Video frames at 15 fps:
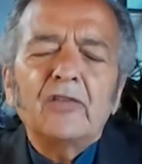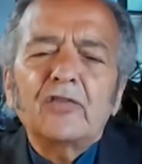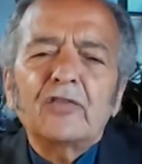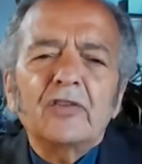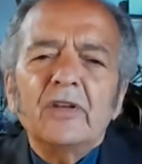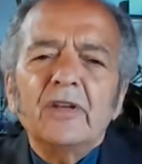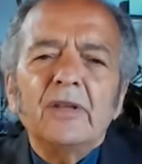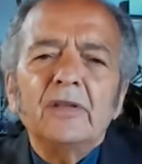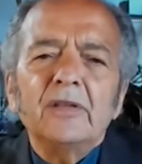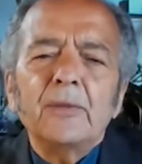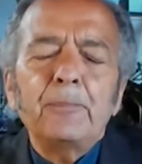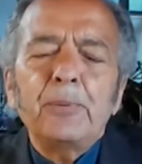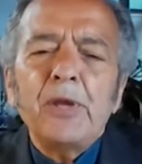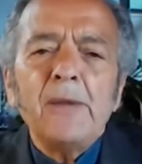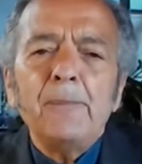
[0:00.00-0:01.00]
It's
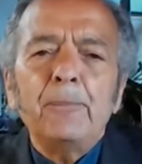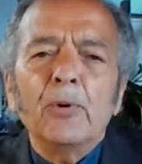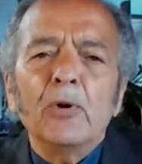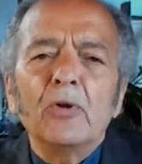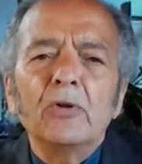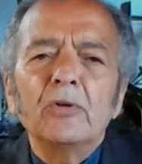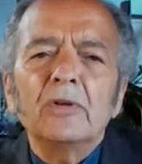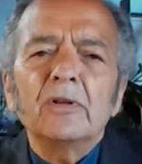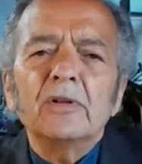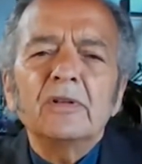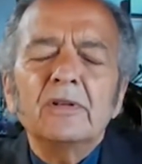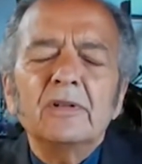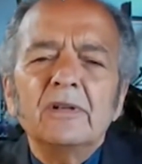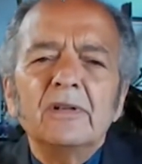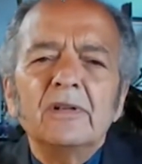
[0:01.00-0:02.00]
the people